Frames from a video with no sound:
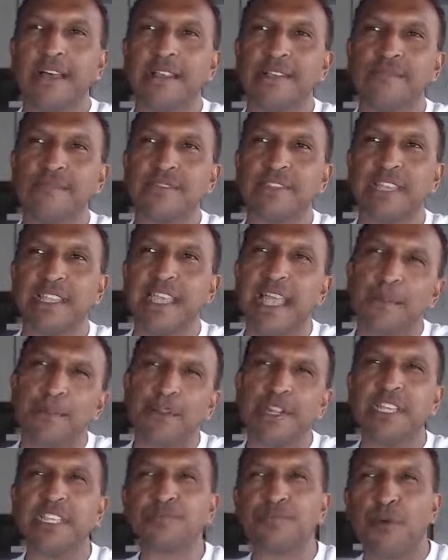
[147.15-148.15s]

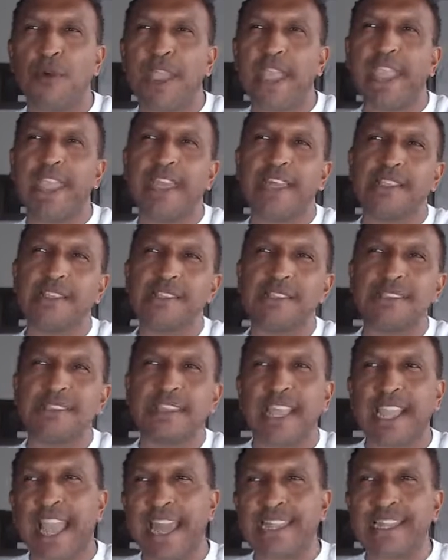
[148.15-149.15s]
celebrities, brands,
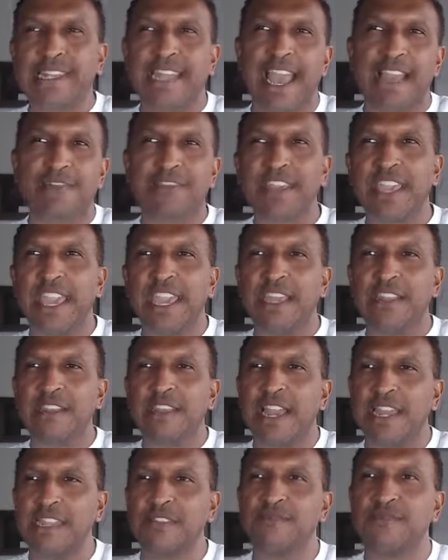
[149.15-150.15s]
like how to navigate
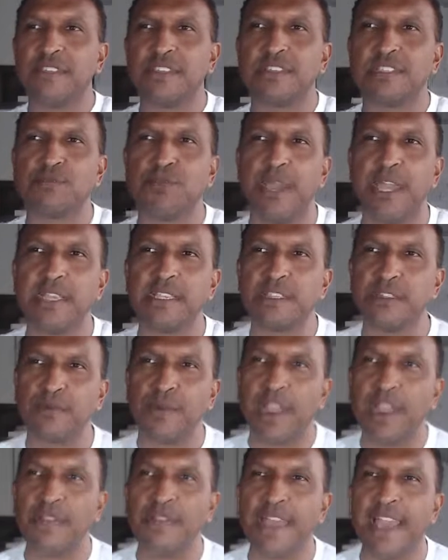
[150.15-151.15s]
kind of the space
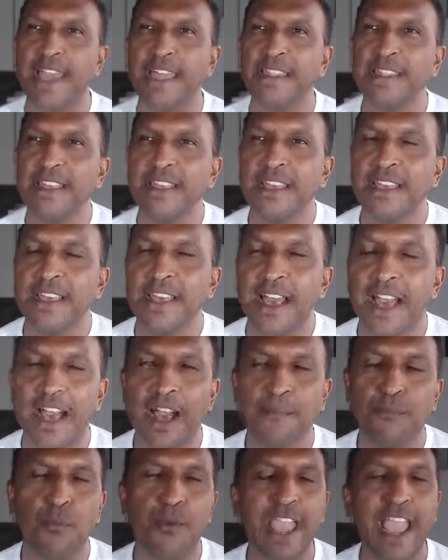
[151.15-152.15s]
around that.
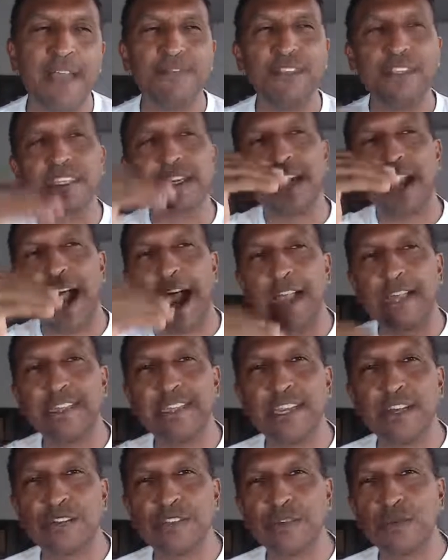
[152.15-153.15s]
We have this
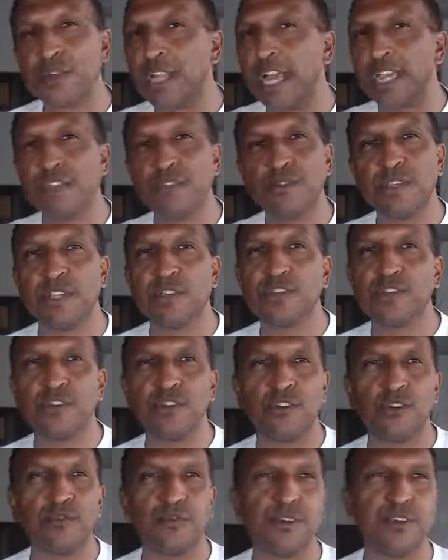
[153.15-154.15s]
cocktail, so we're not using
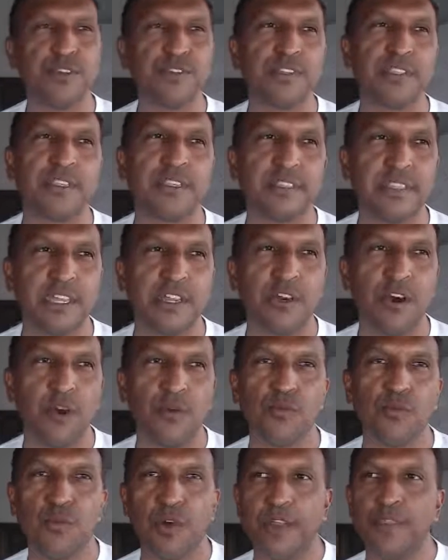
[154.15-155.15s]
Zoom. We're using this thing
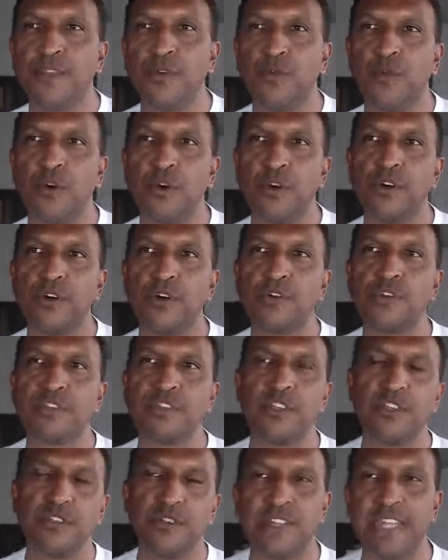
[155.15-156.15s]
called Run the World. So
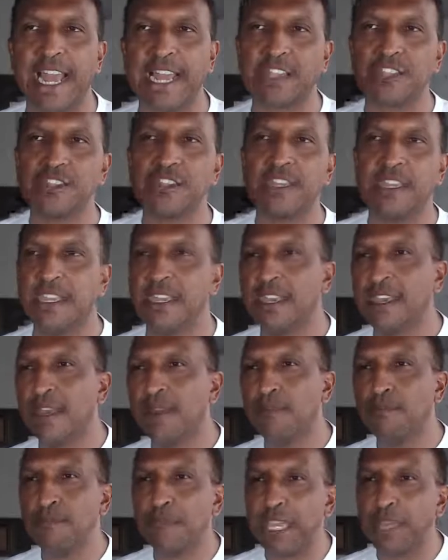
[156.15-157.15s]
you can actually
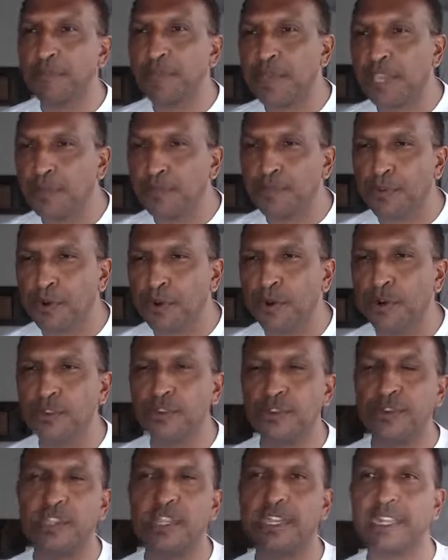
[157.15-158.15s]
meet people, you
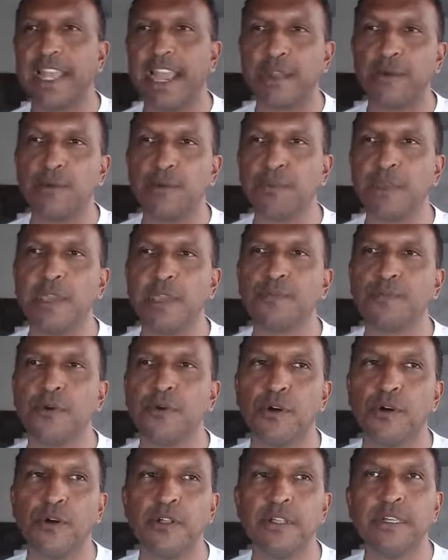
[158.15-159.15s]
can connect with
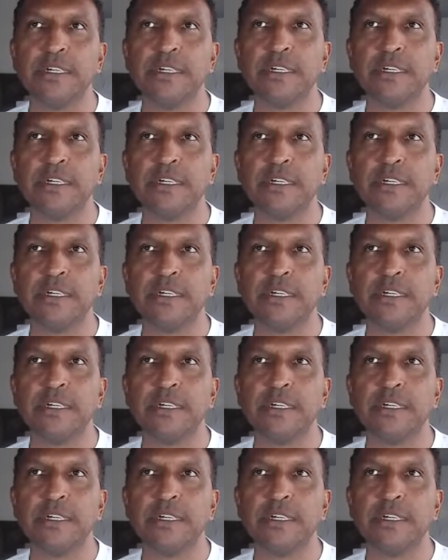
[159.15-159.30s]
people.